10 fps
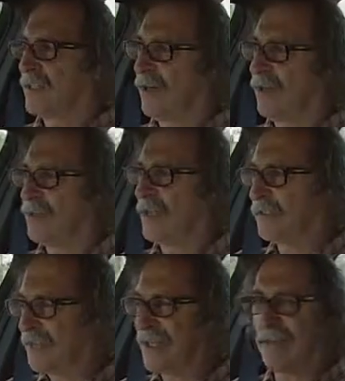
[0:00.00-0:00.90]
So
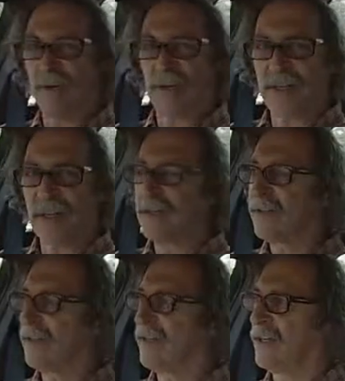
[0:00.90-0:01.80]
stuff like that, I
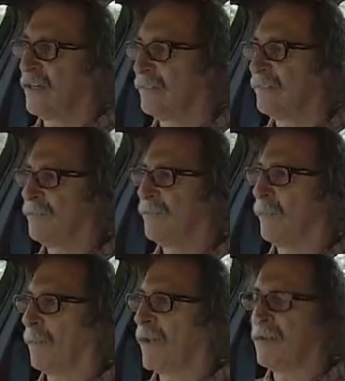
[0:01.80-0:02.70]
think Ryan
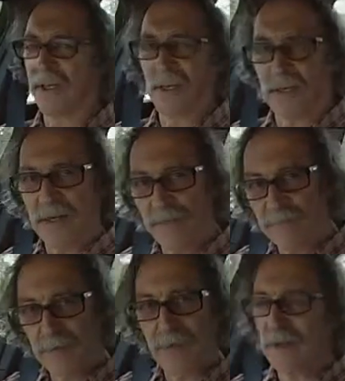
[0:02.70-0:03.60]
will
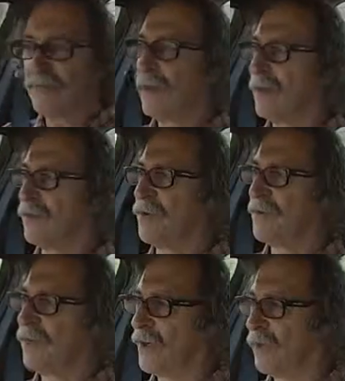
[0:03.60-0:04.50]

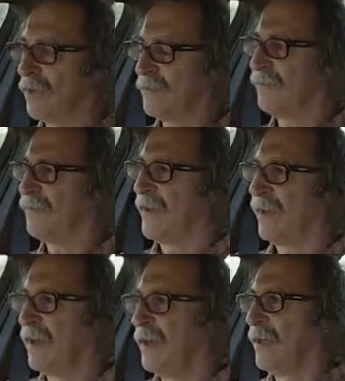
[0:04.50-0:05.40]
do very
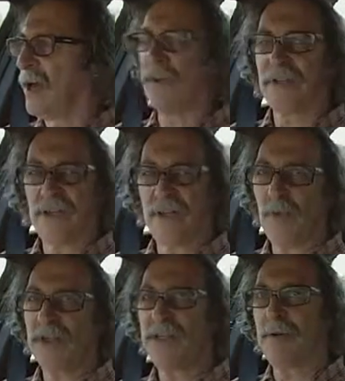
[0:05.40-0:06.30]
well. Oh, there's only
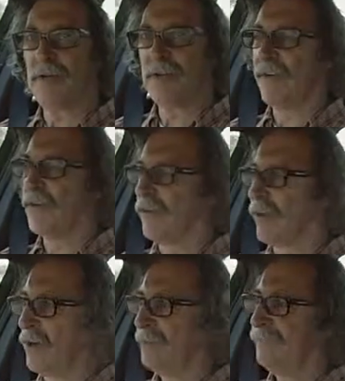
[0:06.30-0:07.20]
one tip I'd give you,
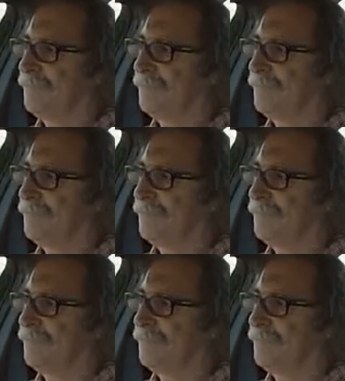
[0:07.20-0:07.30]
Ryan,